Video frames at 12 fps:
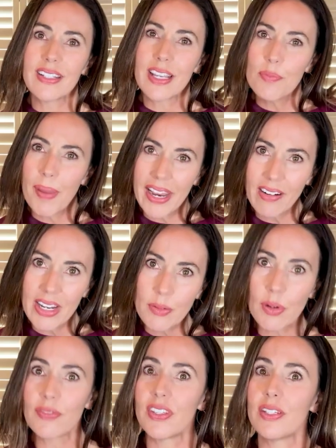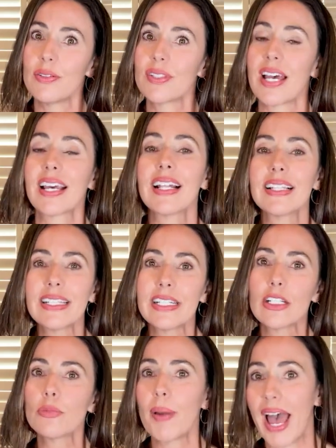comparing reviews, a
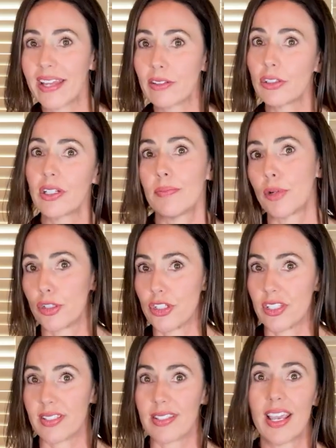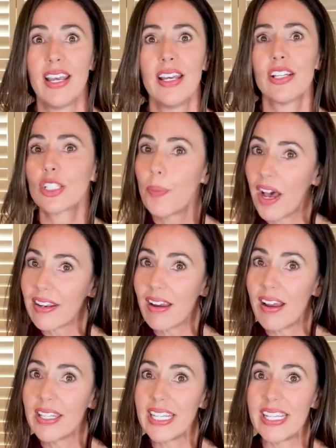clear pattern emerges.
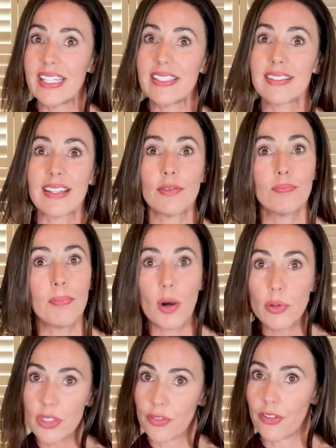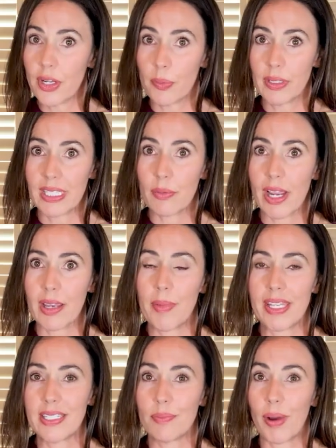SpotOn is most frequently
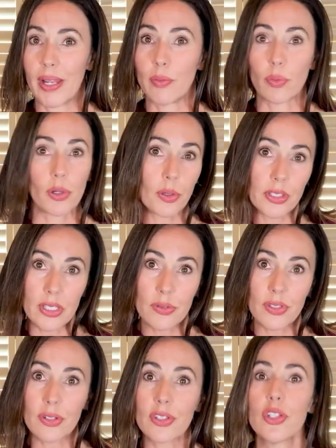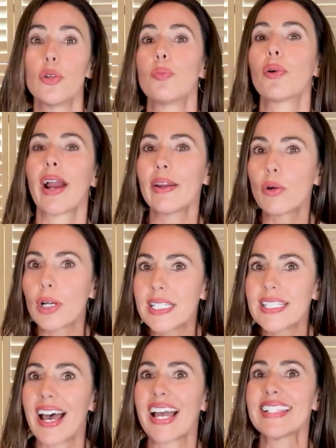recommended by rural users who
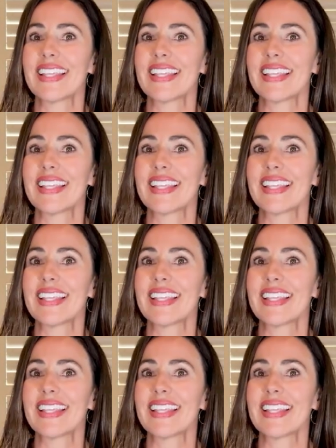prioritize